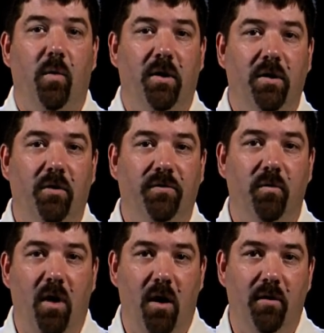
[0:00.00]
We're gonna go
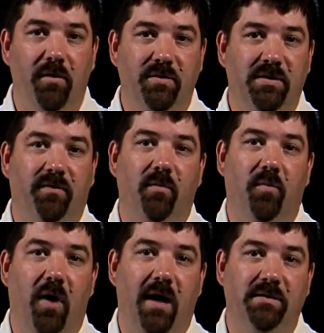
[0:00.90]
through all of those different
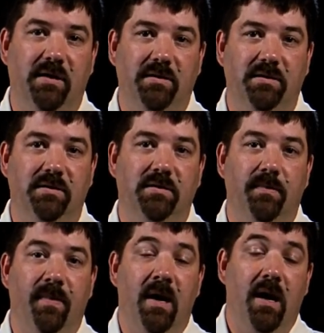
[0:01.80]
processes.
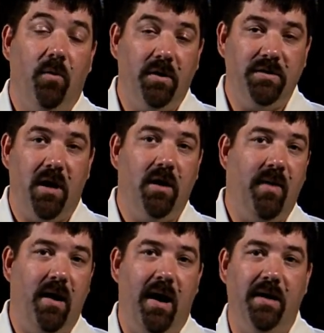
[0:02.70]
And we're going to talk
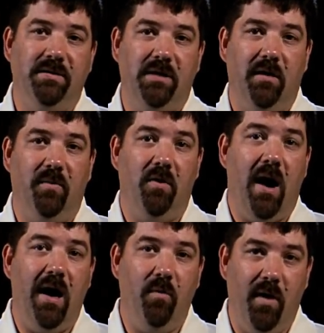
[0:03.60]
about how to set up your
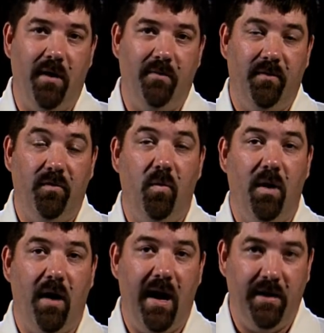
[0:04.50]
eyewear if you
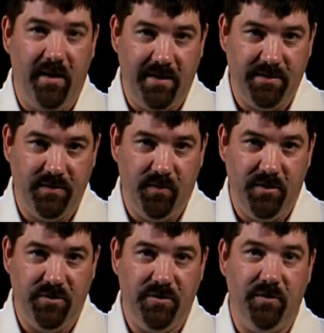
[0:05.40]
wear eyeglasses when
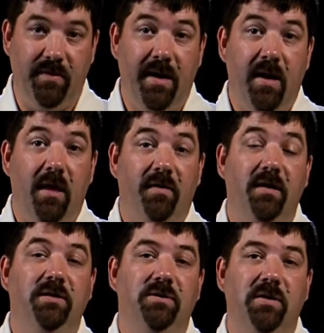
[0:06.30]
you shoot.
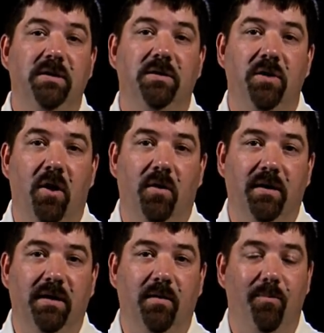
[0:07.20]
Things you need to know
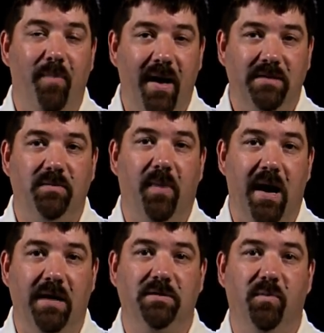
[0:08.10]
to get the best
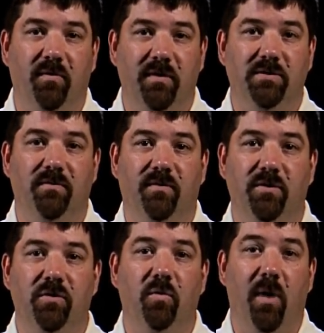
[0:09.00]
possible vision for
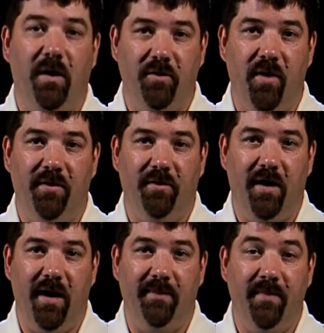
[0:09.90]
you while you're on the
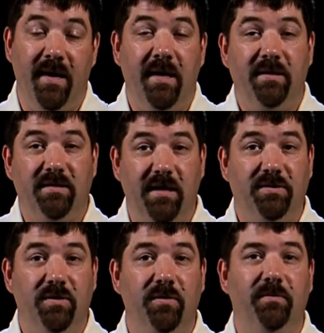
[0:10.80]
line. Stay
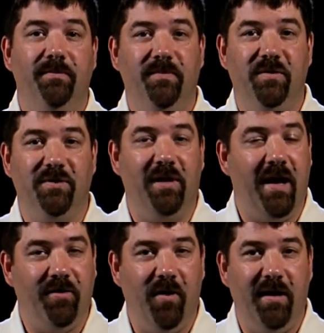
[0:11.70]
tuned. There's a
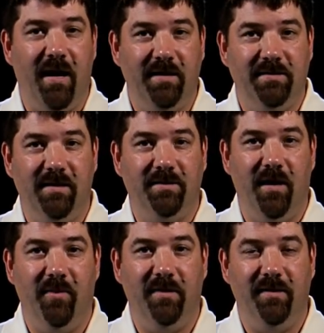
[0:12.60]
lot of great content
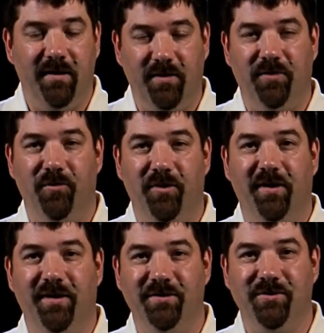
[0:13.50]
coming. I think you're really
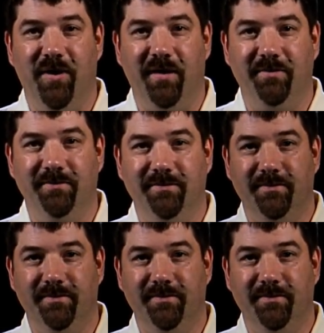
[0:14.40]
going to enjoy it.